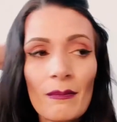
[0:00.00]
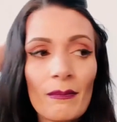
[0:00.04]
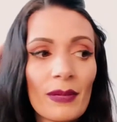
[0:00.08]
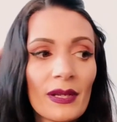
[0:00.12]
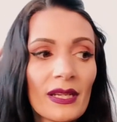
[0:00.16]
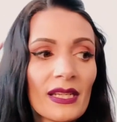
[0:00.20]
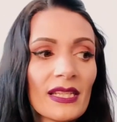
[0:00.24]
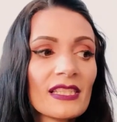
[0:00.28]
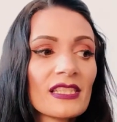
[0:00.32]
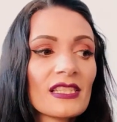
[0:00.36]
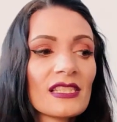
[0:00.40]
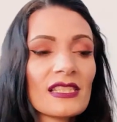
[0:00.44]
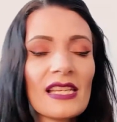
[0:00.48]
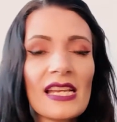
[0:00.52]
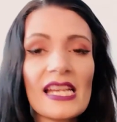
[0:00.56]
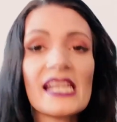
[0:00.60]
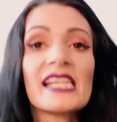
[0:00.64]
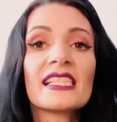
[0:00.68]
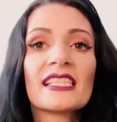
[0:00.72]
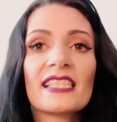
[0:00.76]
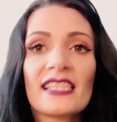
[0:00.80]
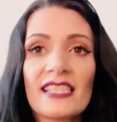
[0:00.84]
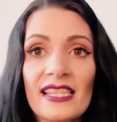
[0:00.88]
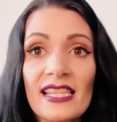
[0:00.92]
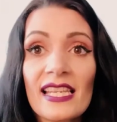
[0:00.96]
but
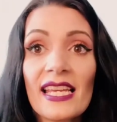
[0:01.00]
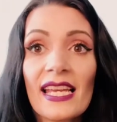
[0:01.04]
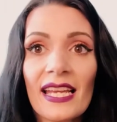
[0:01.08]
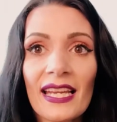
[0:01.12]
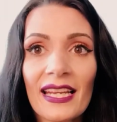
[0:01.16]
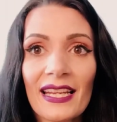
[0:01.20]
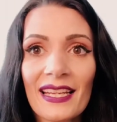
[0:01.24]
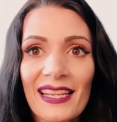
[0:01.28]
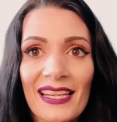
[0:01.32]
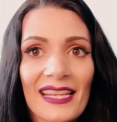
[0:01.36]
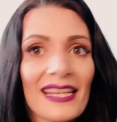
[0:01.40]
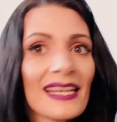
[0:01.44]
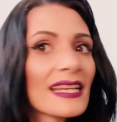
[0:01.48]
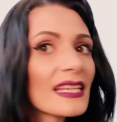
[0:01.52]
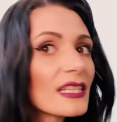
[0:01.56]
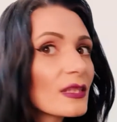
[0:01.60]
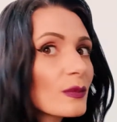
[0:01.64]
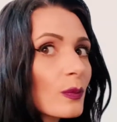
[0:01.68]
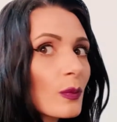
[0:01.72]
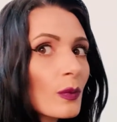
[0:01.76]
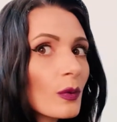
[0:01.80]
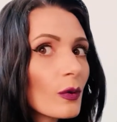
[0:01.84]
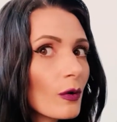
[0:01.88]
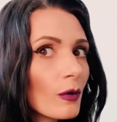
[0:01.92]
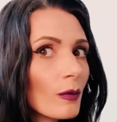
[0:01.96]
it's thick. It
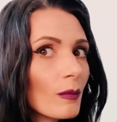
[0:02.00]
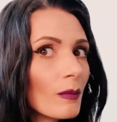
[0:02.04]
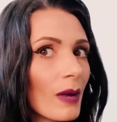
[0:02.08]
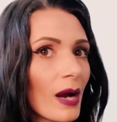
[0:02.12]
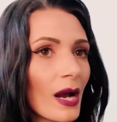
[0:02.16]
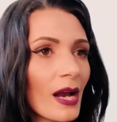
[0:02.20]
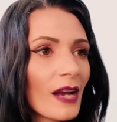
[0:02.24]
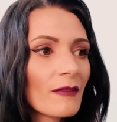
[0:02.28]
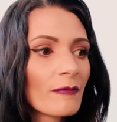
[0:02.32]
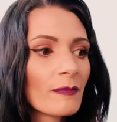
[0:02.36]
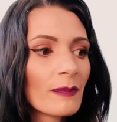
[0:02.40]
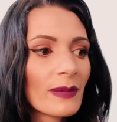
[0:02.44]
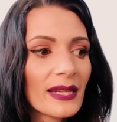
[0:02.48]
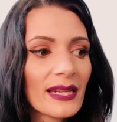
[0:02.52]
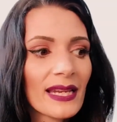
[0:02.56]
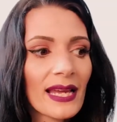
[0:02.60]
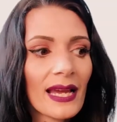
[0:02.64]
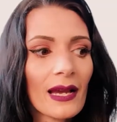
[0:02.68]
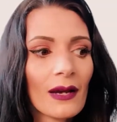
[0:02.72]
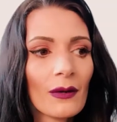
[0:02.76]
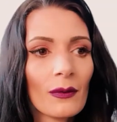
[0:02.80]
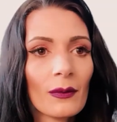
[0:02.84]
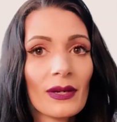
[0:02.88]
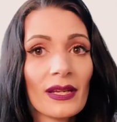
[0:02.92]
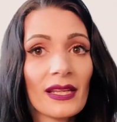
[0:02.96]
is warm. I've been
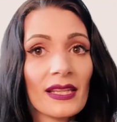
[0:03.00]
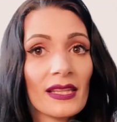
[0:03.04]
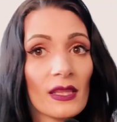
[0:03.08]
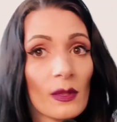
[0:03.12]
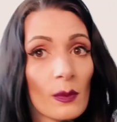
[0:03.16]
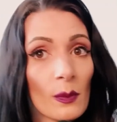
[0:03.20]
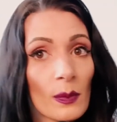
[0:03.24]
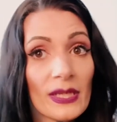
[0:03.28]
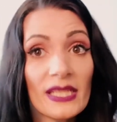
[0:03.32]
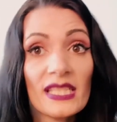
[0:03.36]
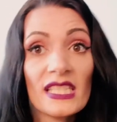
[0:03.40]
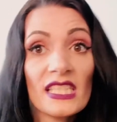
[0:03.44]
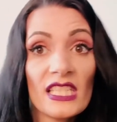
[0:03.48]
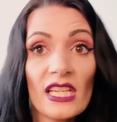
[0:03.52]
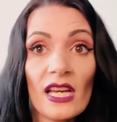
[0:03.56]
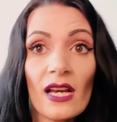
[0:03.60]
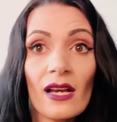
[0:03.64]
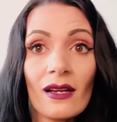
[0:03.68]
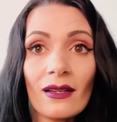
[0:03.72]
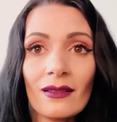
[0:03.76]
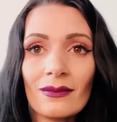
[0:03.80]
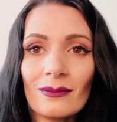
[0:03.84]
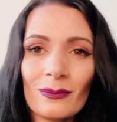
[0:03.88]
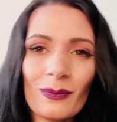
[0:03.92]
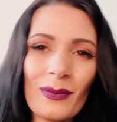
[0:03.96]
out in the
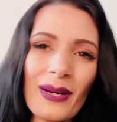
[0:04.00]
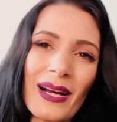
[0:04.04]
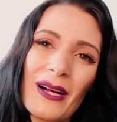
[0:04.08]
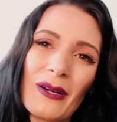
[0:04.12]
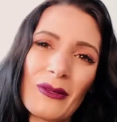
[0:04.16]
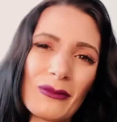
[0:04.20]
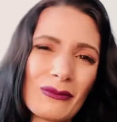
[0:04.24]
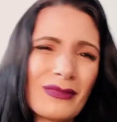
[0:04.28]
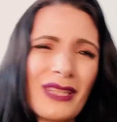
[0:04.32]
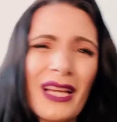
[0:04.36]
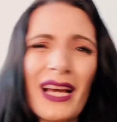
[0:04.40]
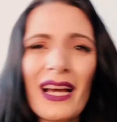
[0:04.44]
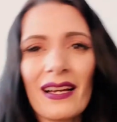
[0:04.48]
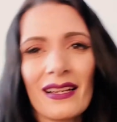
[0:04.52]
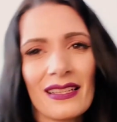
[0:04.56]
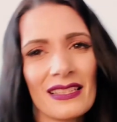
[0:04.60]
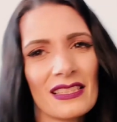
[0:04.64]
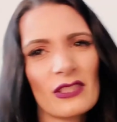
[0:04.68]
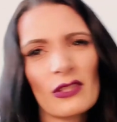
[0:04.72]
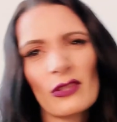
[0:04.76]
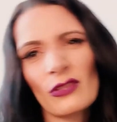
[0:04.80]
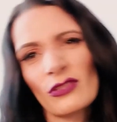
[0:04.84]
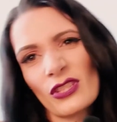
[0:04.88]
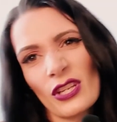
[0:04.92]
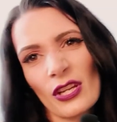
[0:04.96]
winter. Well, nah,
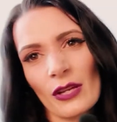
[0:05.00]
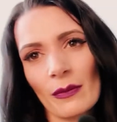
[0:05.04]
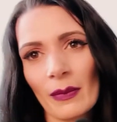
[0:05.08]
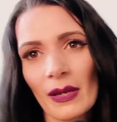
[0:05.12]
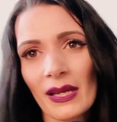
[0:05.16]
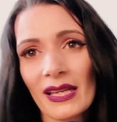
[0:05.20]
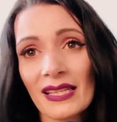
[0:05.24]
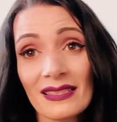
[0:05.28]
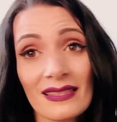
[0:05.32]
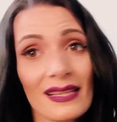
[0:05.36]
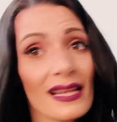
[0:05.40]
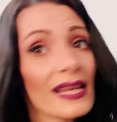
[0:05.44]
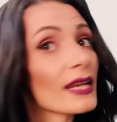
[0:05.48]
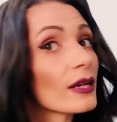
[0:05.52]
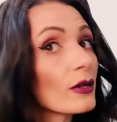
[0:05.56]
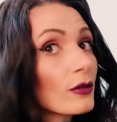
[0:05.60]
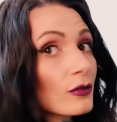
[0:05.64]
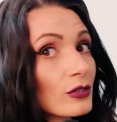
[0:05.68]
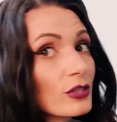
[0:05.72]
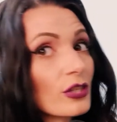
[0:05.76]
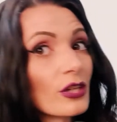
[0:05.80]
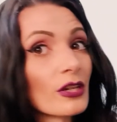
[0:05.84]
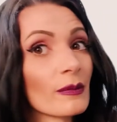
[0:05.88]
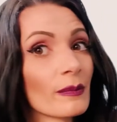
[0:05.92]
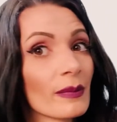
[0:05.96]
it's October. It's late
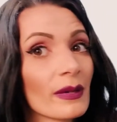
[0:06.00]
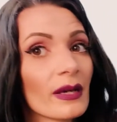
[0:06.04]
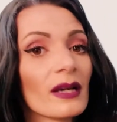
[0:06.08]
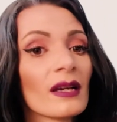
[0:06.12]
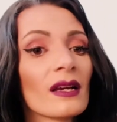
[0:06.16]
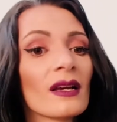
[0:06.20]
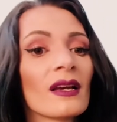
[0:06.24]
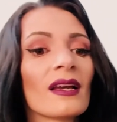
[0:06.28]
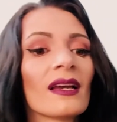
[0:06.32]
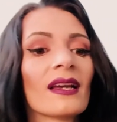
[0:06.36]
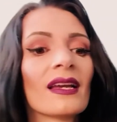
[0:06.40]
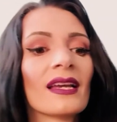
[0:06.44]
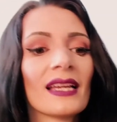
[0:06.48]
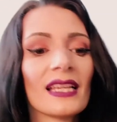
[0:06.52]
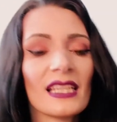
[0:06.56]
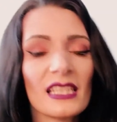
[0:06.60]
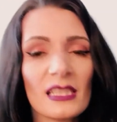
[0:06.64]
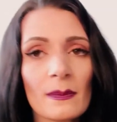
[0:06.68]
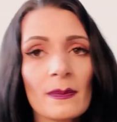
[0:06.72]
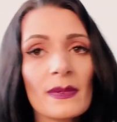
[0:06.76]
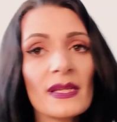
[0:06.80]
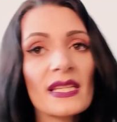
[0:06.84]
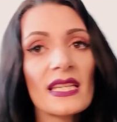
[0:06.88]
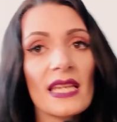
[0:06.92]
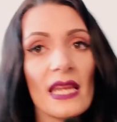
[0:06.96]
October.
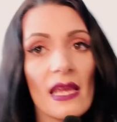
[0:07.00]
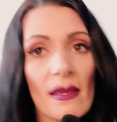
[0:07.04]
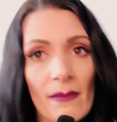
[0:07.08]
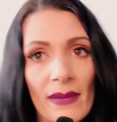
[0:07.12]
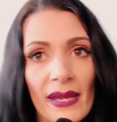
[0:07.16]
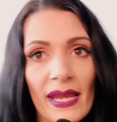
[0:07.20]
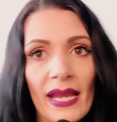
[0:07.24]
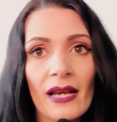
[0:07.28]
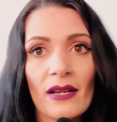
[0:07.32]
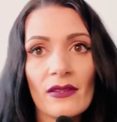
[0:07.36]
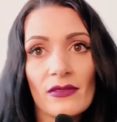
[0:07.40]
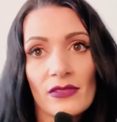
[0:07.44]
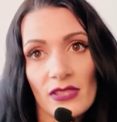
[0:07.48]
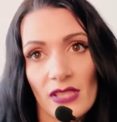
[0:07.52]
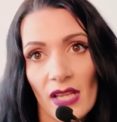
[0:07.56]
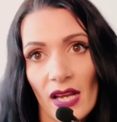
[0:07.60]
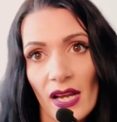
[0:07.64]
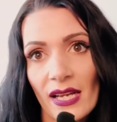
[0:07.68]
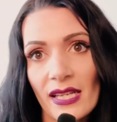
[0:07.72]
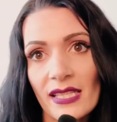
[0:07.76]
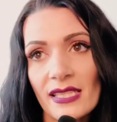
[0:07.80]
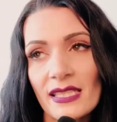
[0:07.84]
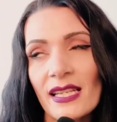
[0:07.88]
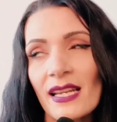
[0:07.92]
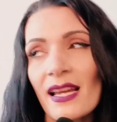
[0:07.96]
It's a bit nippy
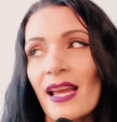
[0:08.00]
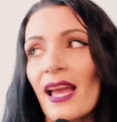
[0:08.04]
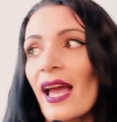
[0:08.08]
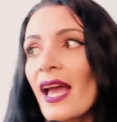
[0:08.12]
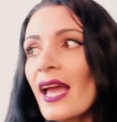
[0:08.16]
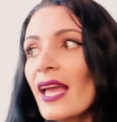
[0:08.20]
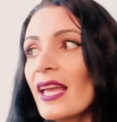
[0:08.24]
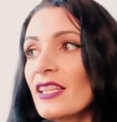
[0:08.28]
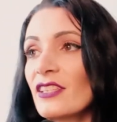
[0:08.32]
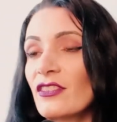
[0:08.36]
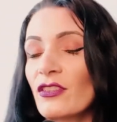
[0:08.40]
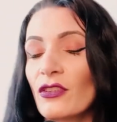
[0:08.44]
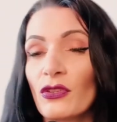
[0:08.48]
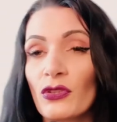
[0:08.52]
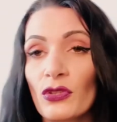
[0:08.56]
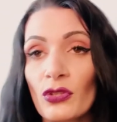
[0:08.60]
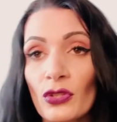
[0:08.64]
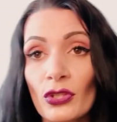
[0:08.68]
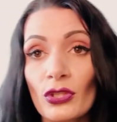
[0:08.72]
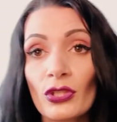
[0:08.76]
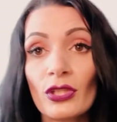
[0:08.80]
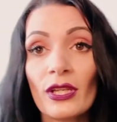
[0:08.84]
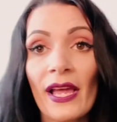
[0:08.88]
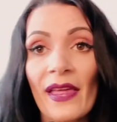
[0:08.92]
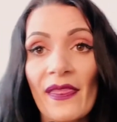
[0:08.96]
outside. It's a
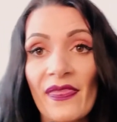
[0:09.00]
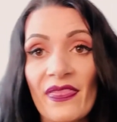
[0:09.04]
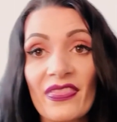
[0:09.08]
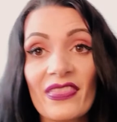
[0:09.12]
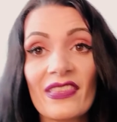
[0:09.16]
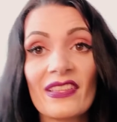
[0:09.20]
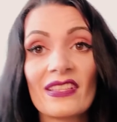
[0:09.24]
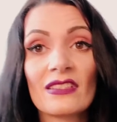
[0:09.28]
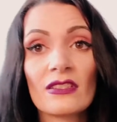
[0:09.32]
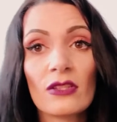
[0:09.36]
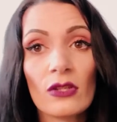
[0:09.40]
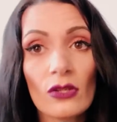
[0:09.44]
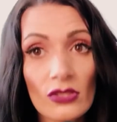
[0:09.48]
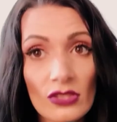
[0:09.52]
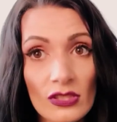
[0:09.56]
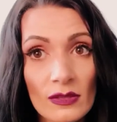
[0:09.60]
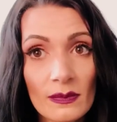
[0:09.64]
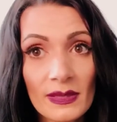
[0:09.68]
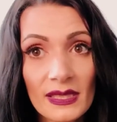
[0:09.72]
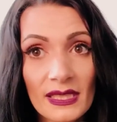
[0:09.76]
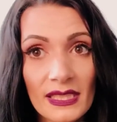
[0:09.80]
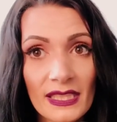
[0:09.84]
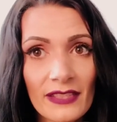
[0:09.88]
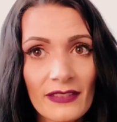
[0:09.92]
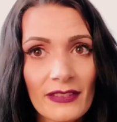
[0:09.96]
good length. There's lots
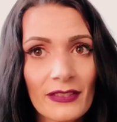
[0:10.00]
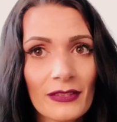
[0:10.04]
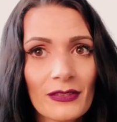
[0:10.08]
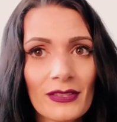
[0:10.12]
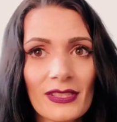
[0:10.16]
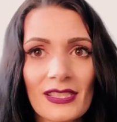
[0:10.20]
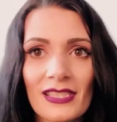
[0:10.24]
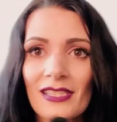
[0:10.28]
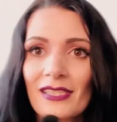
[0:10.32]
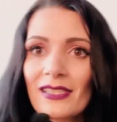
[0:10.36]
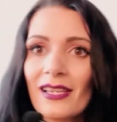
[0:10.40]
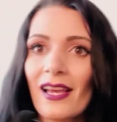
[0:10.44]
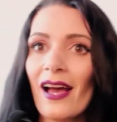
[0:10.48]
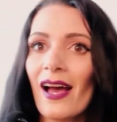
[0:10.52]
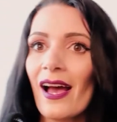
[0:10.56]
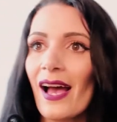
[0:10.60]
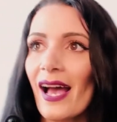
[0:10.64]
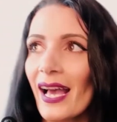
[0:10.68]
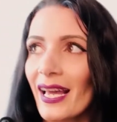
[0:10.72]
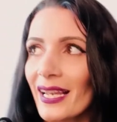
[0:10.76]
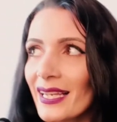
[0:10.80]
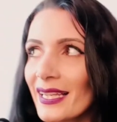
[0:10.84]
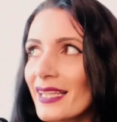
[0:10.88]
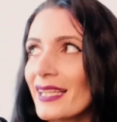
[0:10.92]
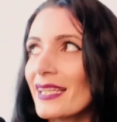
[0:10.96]
of material on the skirt,
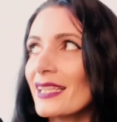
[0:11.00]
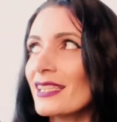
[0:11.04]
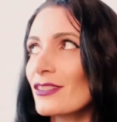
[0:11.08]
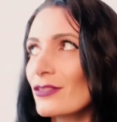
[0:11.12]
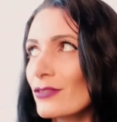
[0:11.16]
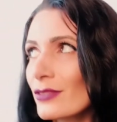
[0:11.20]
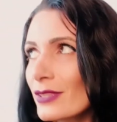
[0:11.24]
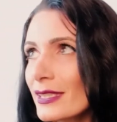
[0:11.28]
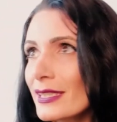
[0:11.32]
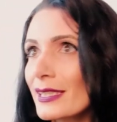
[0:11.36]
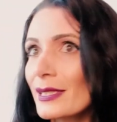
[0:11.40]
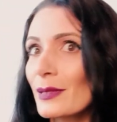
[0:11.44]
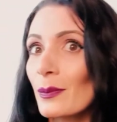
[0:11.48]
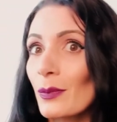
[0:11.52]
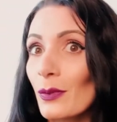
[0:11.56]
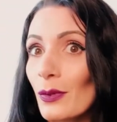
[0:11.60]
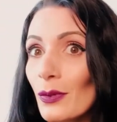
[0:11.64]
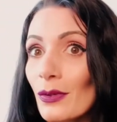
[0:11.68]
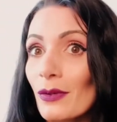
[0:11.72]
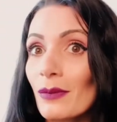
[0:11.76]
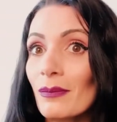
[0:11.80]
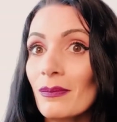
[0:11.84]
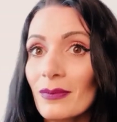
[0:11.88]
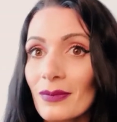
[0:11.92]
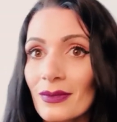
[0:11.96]
and it is really
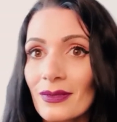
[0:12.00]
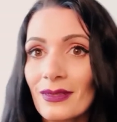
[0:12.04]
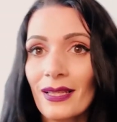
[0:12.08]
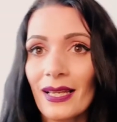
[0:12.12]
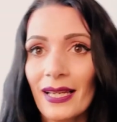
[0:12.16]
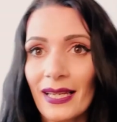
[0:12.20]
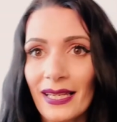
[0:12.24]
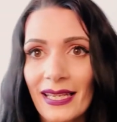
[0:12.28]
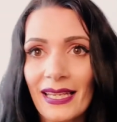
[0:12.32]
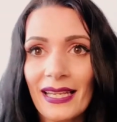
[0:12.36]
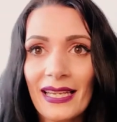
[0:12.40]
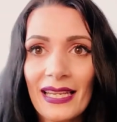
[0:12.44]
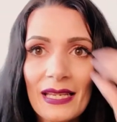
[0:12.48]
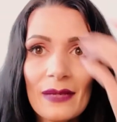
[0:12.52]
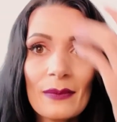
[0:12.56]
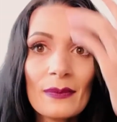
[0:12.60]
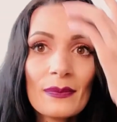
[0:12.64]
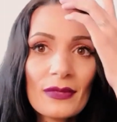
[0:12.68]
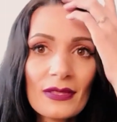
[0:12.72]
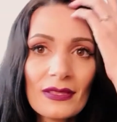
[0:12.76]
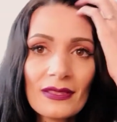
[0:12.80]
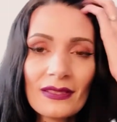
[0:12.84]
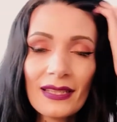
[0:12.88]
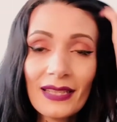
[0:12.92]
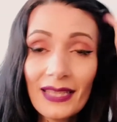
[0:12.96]
warm. Like it
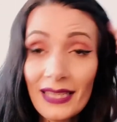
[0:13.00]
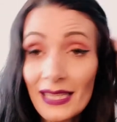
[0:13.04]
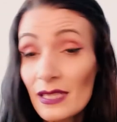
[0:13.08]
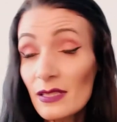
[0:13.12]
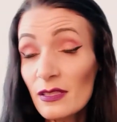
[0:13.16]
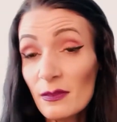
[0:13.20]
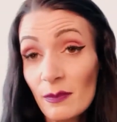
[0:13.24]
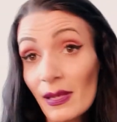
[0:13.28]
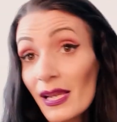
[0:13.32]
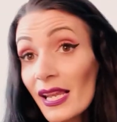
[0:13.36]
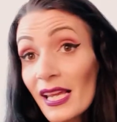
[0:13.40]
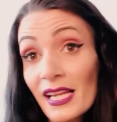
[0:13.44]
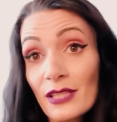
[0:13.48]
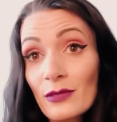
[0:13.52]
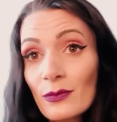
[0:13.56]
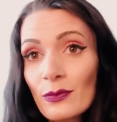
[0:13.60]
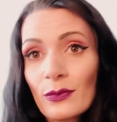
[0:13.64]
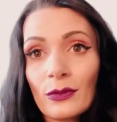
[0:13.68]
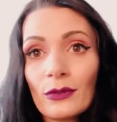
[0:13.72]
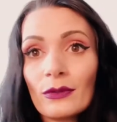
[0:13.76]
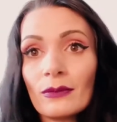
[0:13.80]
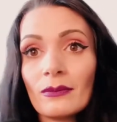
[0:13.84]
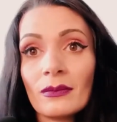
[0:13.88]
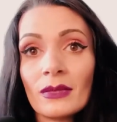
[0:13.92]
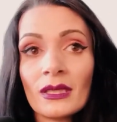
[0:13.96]
keeps my legs
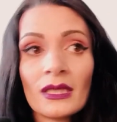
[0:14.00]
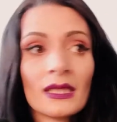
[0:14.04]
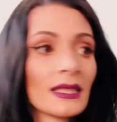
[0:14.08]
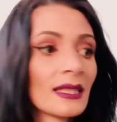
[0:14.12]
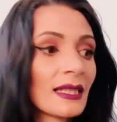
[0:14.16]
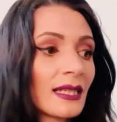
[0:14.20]
warm.